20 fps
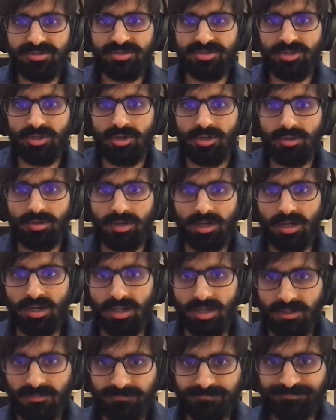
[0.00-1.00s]

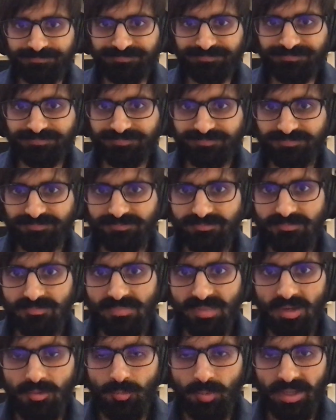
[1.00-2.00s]
So
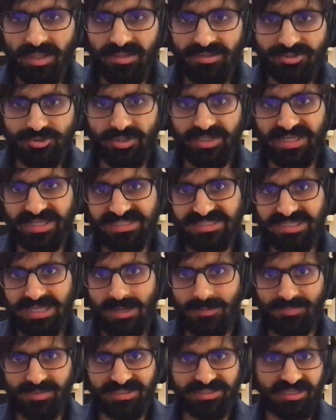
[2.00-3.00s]
so it
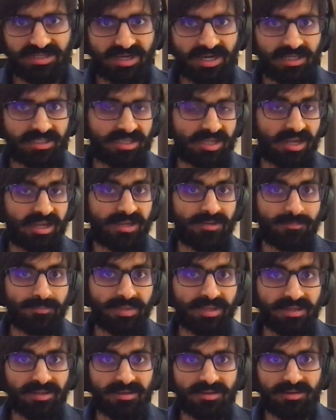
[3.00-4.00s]
established that hatha in
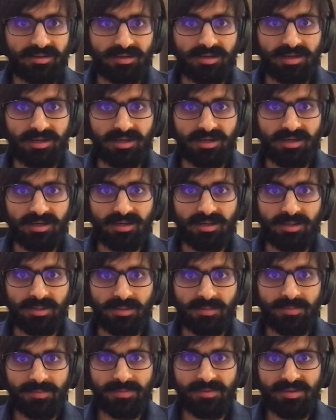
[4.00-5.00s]
me.
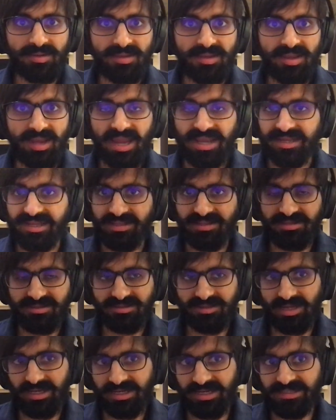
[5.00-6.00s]
I
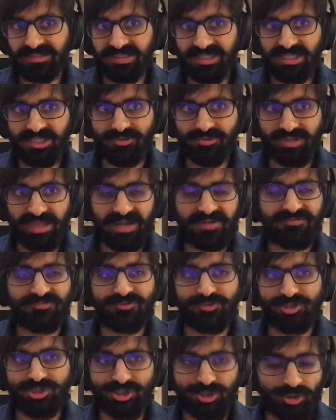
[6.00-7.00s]
can tell you that
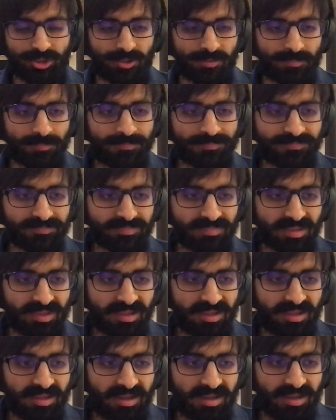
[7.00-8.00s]
for sure.
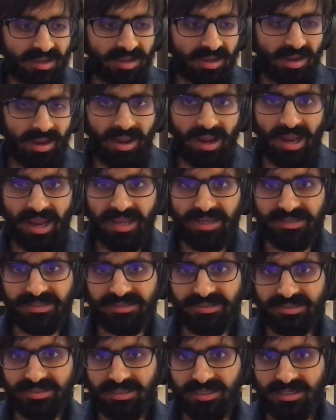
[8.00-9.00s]

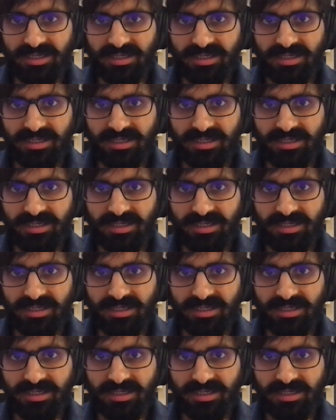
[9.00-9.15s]
And